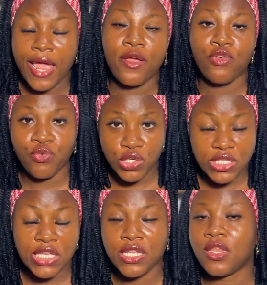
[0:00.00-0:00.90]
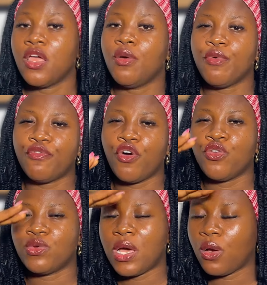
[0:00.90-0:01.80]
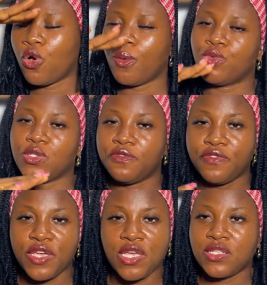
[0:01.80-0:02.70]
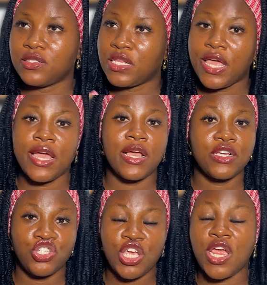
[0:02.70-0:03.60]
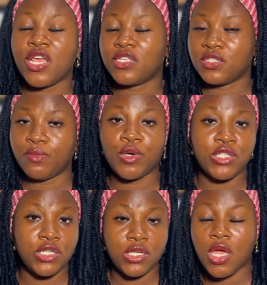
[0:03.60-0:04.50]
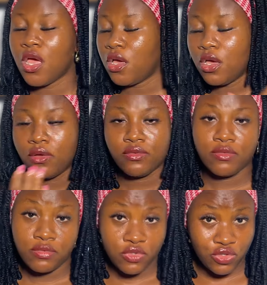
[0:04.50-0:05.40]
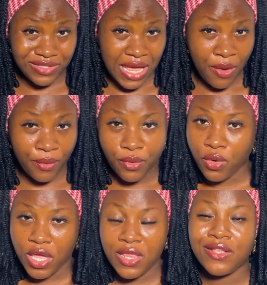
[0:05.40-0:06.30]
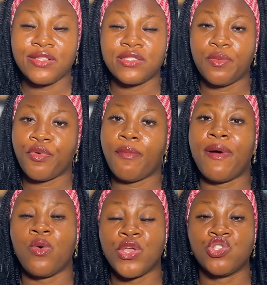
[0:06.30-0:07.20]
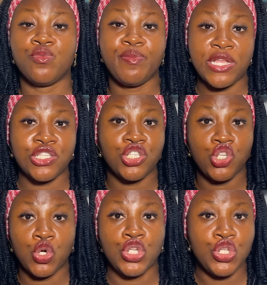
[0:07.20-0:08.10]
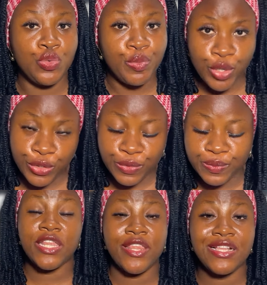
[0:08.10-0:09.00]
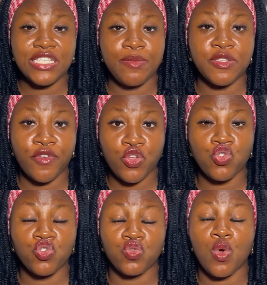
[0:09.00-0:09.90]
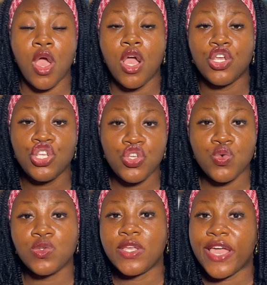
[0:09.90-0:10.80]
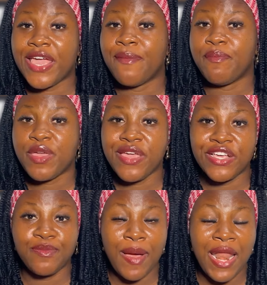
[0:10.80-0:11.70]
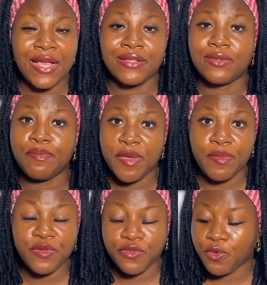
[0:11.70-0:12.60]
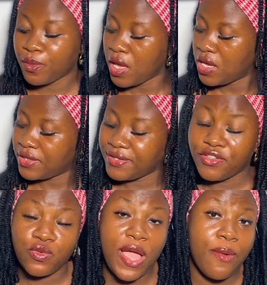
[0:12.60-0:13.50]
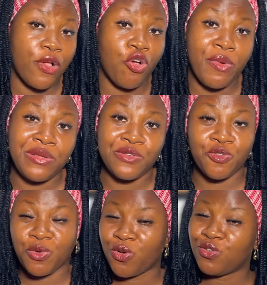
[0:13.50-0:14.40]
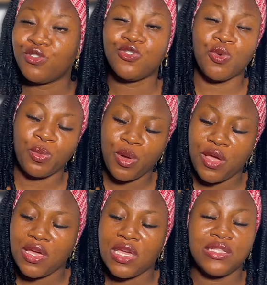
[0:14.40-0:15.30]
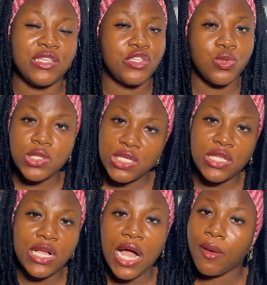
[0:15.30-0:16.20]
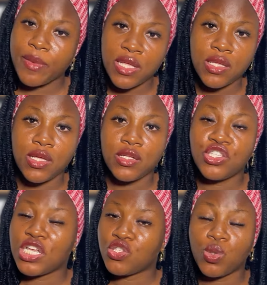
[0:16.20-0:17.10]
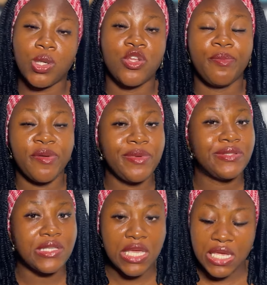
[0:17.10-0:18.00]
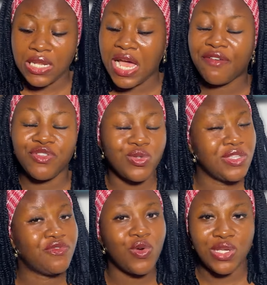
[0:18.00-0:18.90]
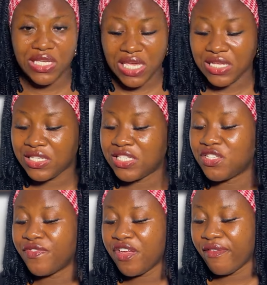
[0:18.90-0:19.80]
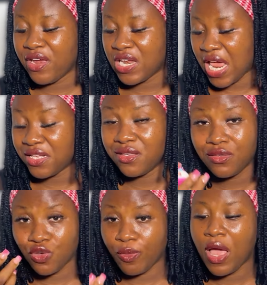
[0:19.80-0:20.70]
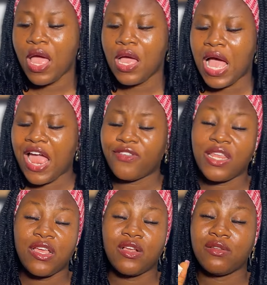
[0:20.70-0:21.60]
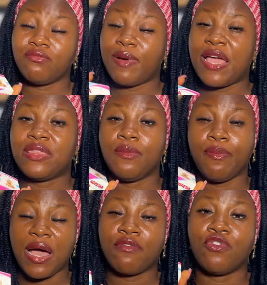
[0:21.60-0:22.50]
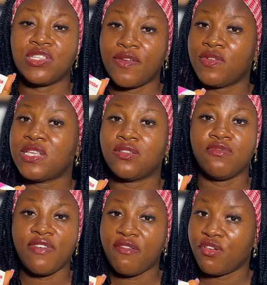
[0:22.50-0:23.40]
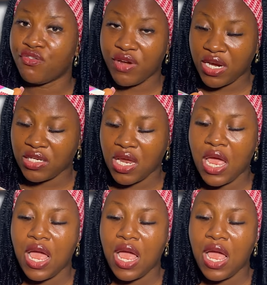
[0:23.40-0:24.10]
hair routine before you now come to the face, neck, chest, body, down. Okay, that is the proper way to bathe your newborn. Another tip is for you to use a pH balanced baby soap. That is why I recommend this soap, because this soap, it is soothing, calming, gentle on your baby's skin. I've used it for years. It is very, very nice. This soap, I actually buy the pack for 7,500.